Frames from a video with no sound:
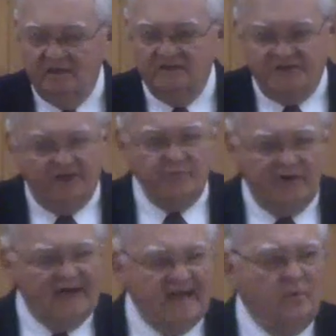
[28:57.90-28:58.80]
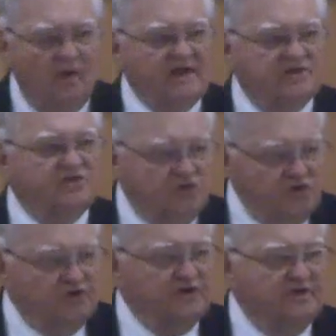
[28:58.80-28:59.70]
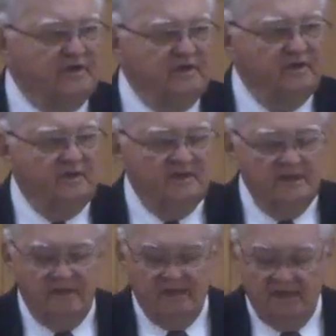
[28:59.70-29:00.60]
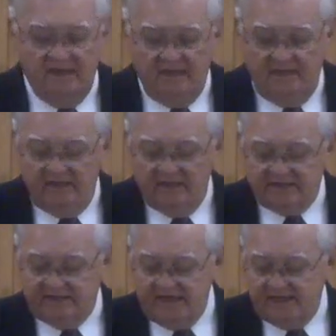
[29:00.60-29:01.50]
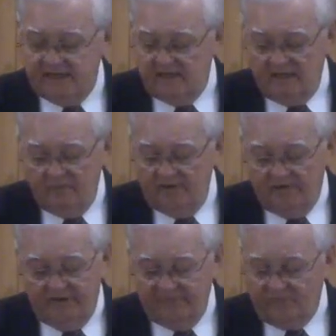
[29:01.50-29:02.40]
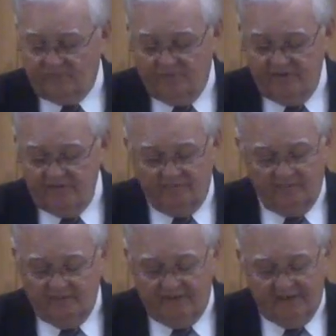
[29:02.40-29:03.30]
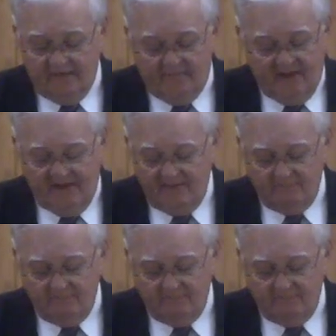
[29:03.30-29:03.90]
genuinely what is good. See that none render evil for evil unto any man,